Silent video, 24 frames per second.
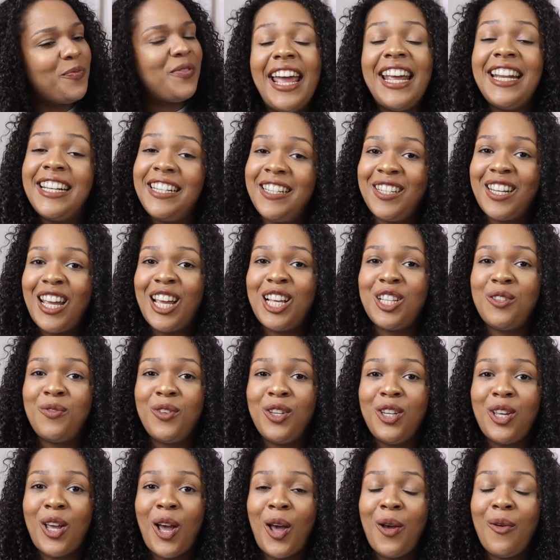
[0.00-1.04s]
In today's
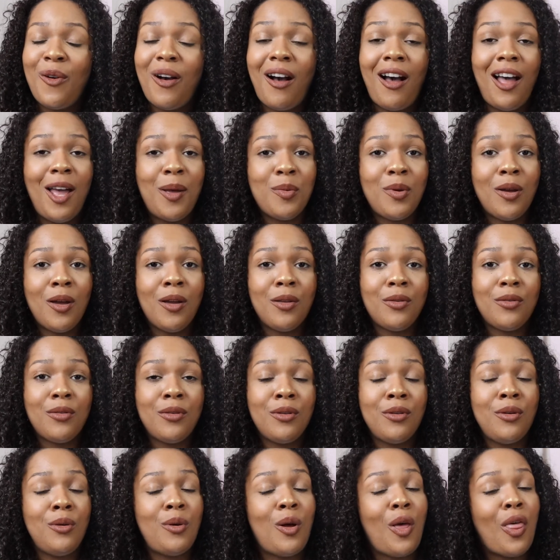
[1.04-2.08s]
video I am going
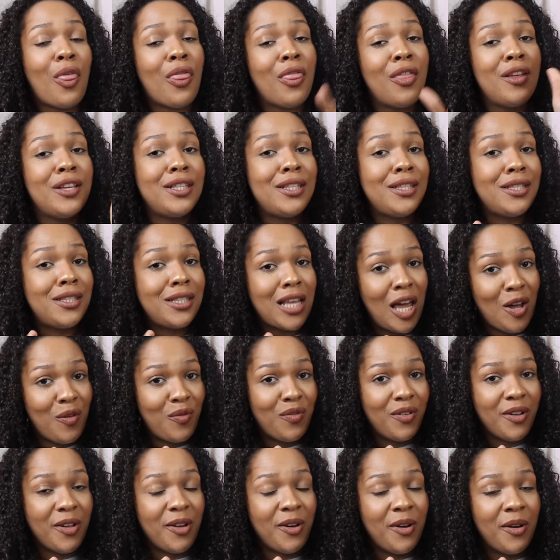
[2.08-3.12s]
through the
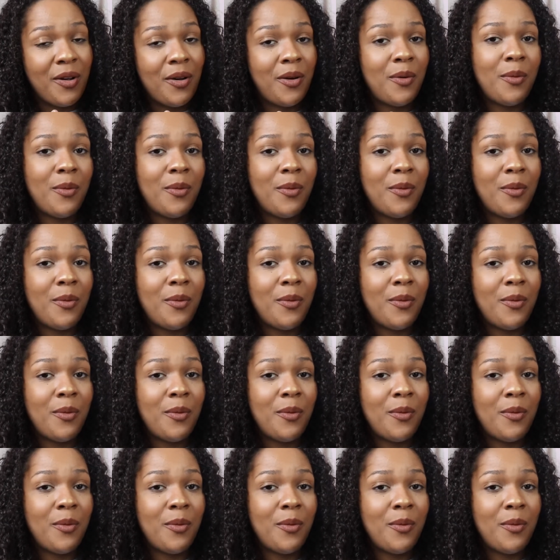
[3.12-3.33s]
seven